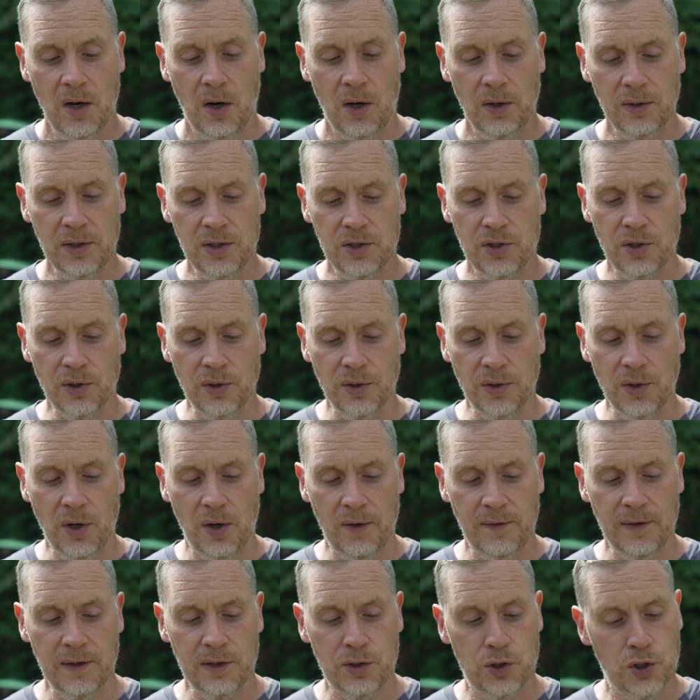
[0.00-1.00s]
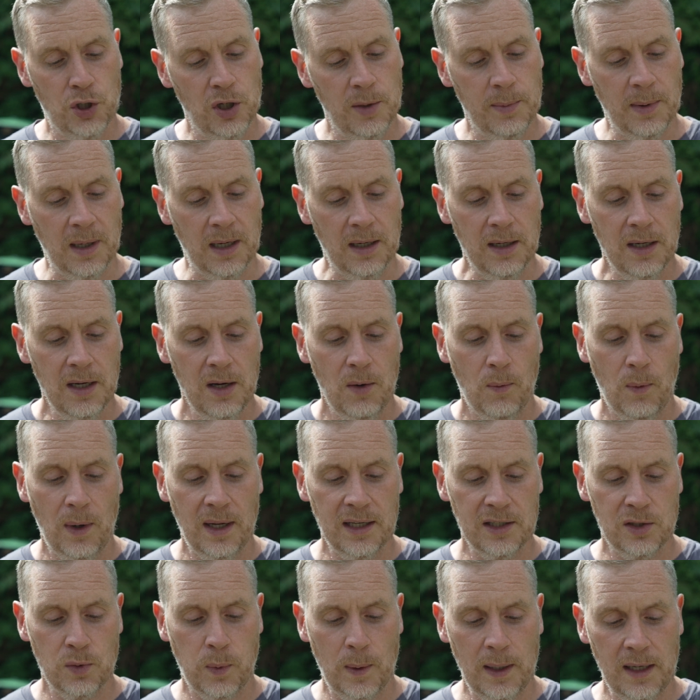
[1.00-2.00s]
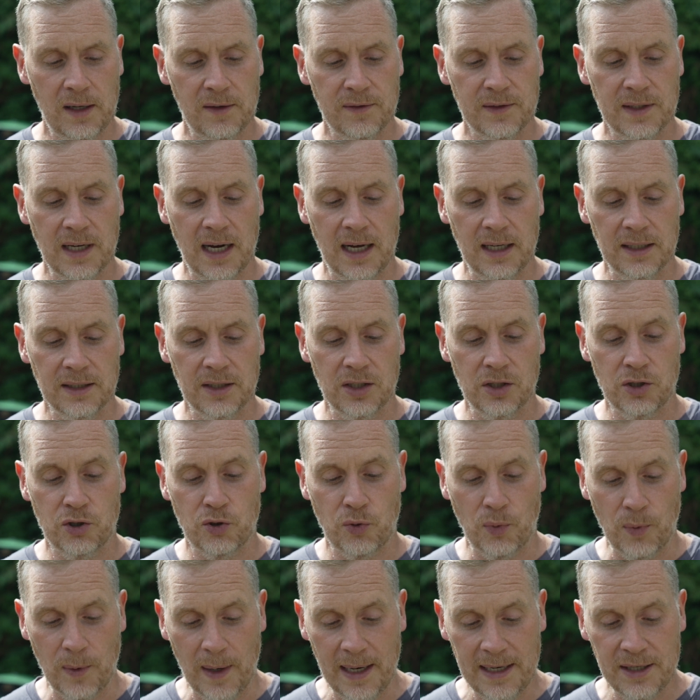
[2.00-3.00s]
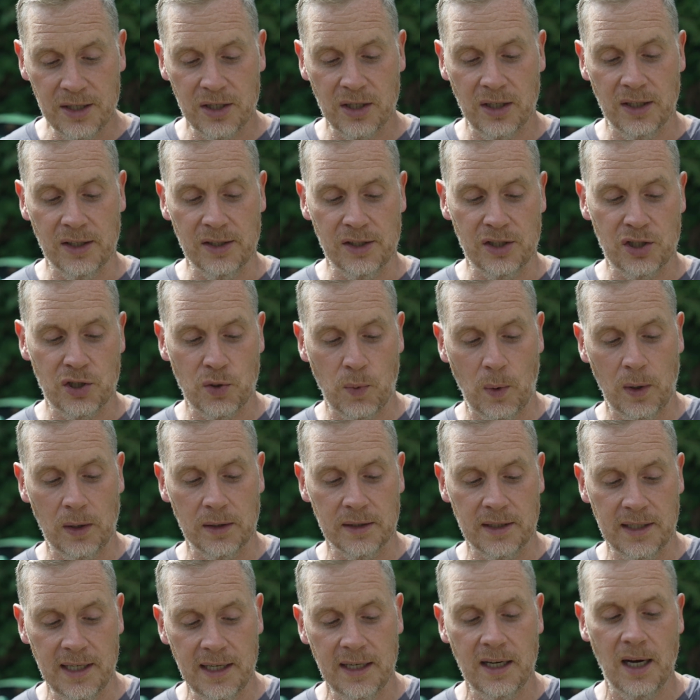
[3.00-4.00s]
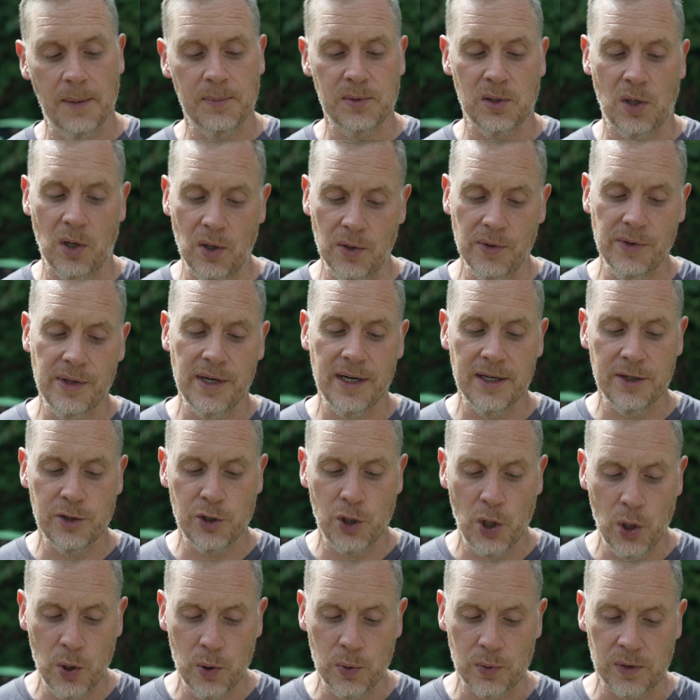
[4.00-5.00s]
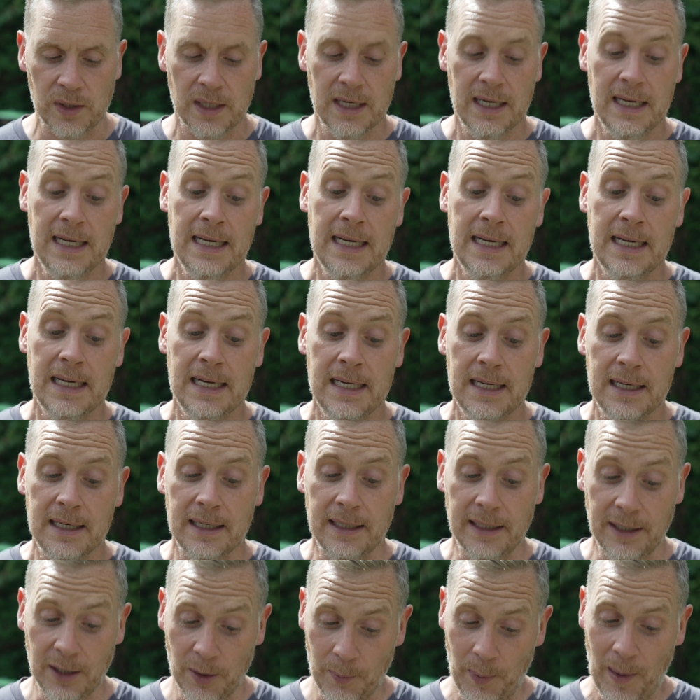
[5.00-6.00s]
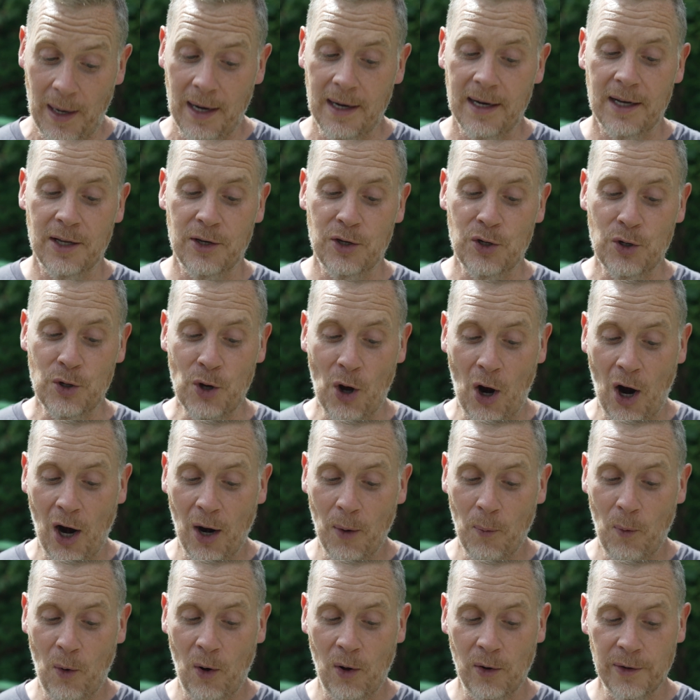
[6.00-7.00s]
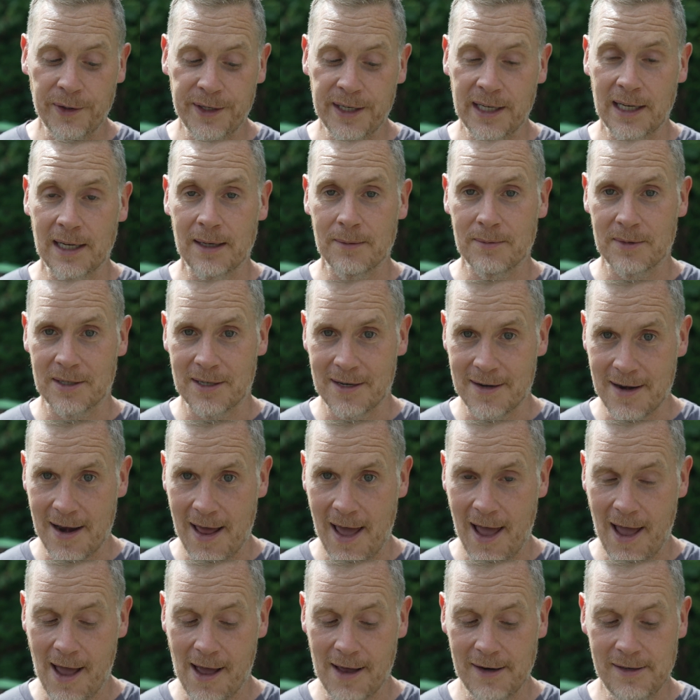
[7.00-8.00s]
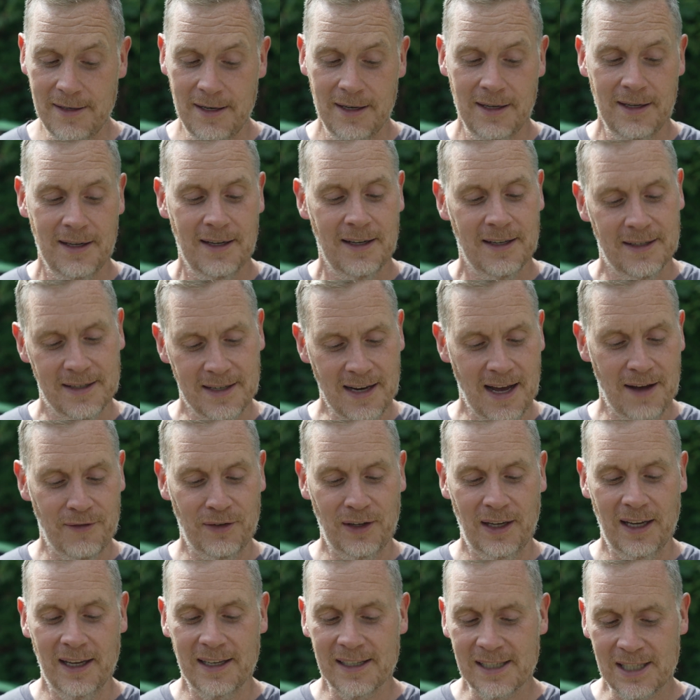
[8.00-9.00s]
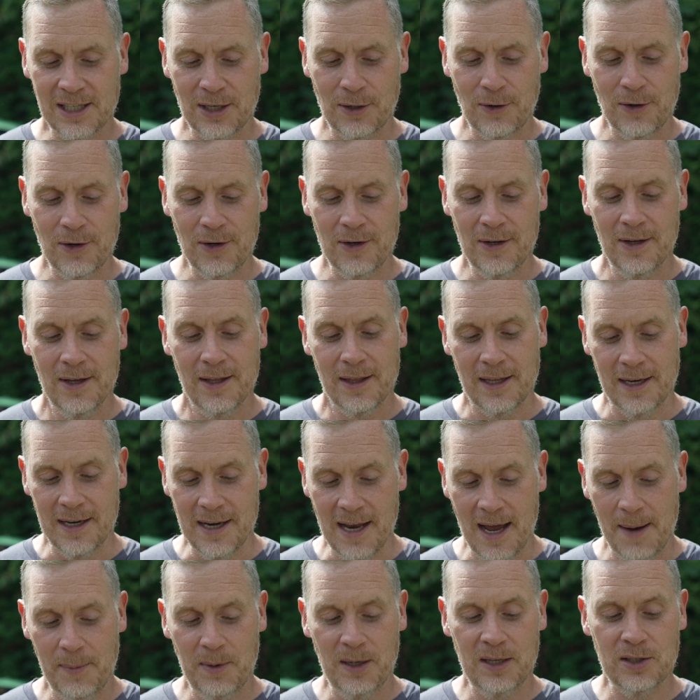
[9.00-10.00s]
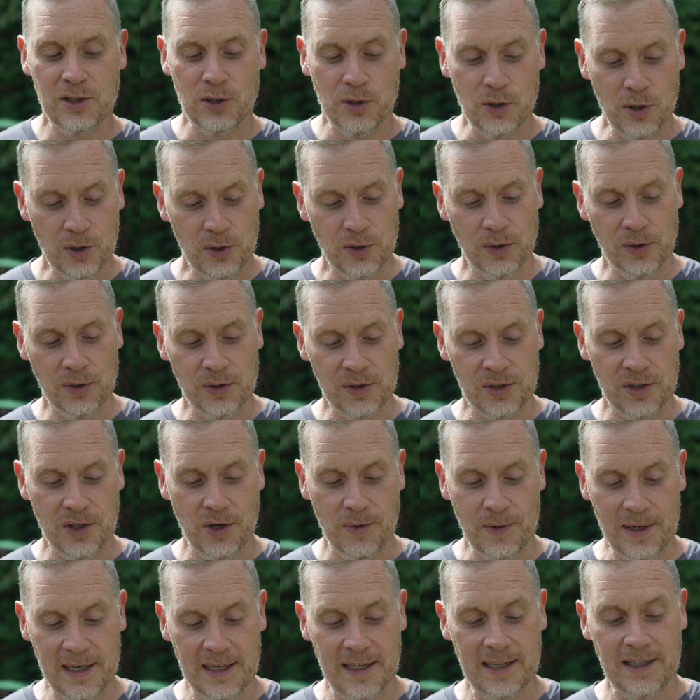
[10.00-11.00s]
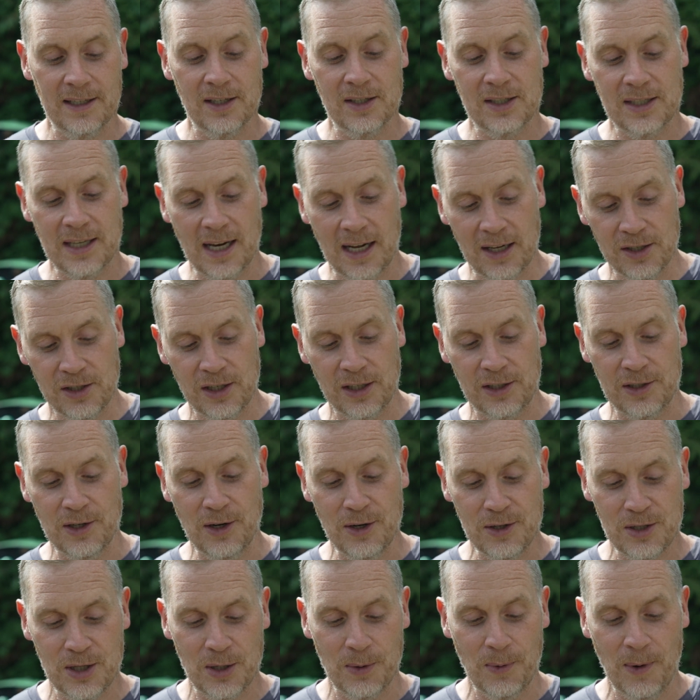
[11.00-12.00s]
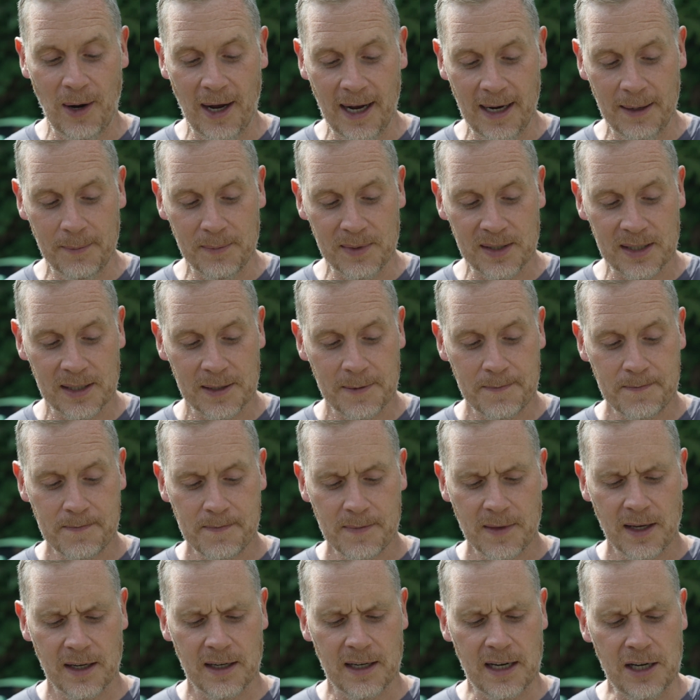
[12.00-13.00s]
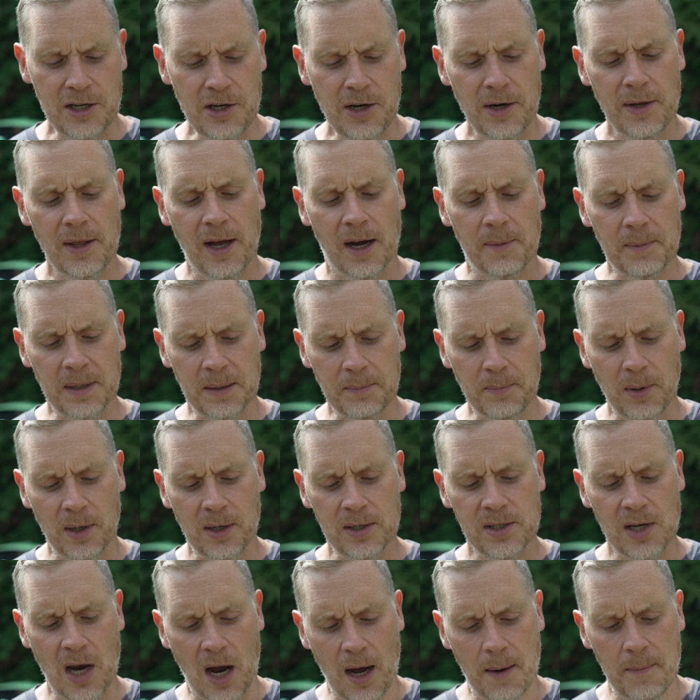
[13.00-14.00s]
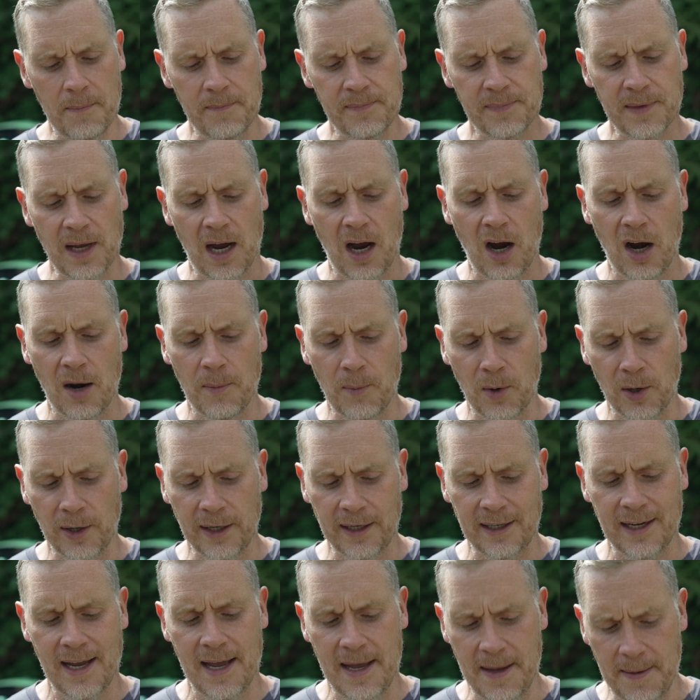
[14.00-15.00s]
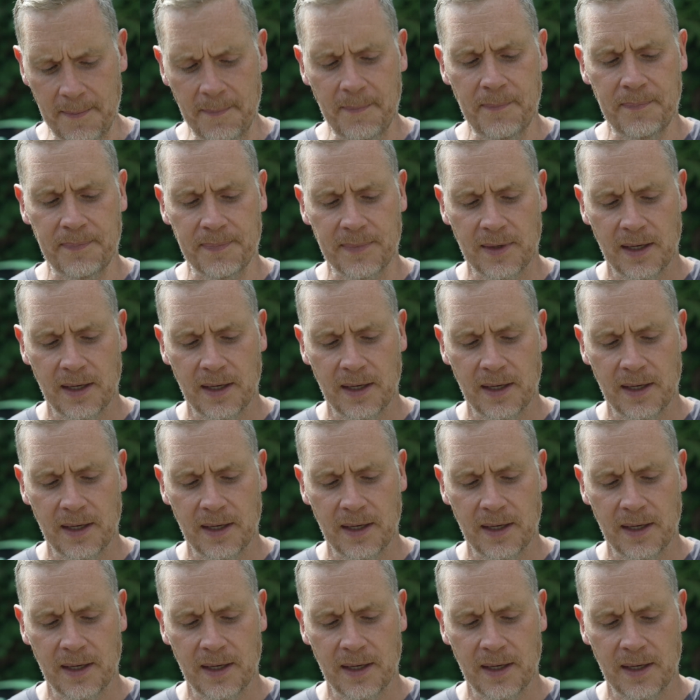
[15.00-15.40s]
on the tune of a tuba, while 12 talented tarantulas twirl teacups on their toes. Nearby, a narwhal named Ned navigates through the nebulous noodles, narrating nostalgic nursery rhymes. Can you hear the hummingbirds hum a harmonic hymn?